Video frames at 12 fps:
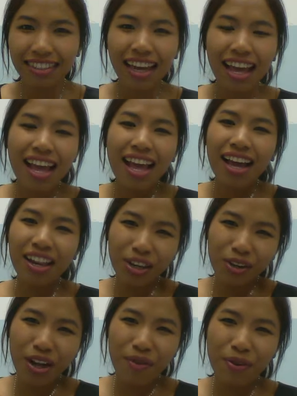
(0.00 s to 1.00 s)

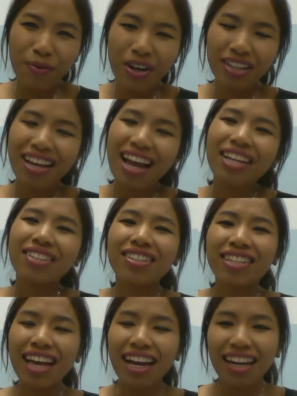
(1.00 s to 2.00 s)
Hello everyone,
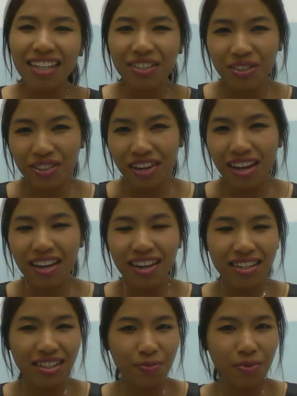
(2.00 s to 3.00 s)
today I'd like to share a
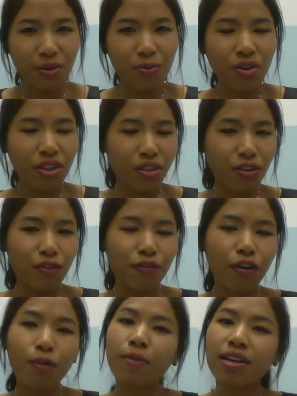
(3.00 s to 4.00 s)
lesson plan with you
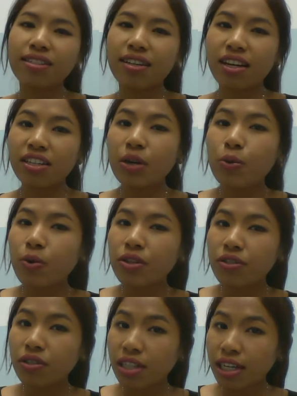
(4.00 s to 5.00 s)
for my secondary 1
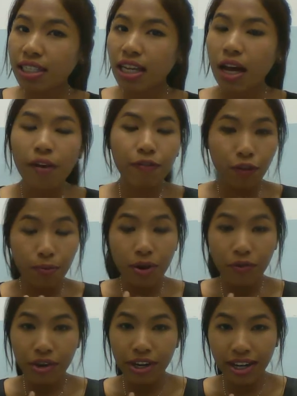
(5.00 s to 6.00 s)
student for
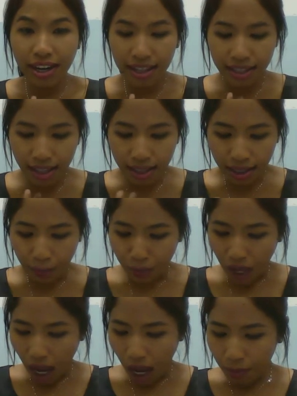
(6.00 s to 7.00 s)
my reading classes.
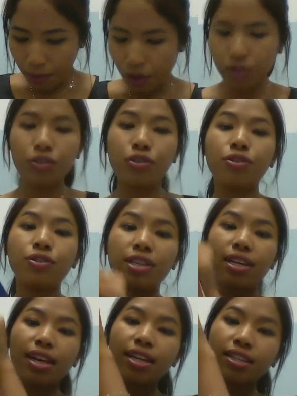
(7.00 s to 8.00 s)
I'm going to use
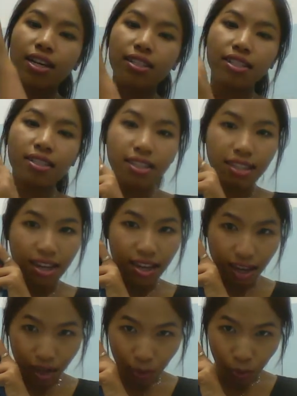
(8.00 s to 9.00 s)
English as a
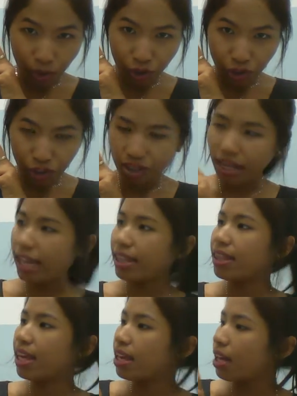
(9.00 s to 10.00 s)
second language
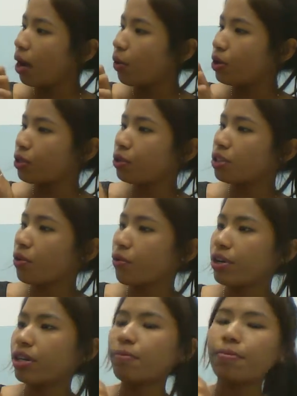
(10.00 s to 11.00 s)
and then I will use a
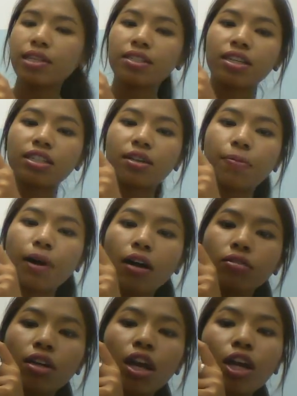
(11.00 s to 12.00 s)
reading passage
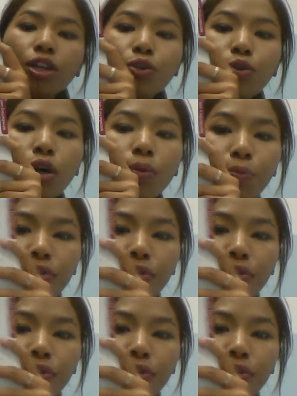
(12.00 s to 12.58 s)
about your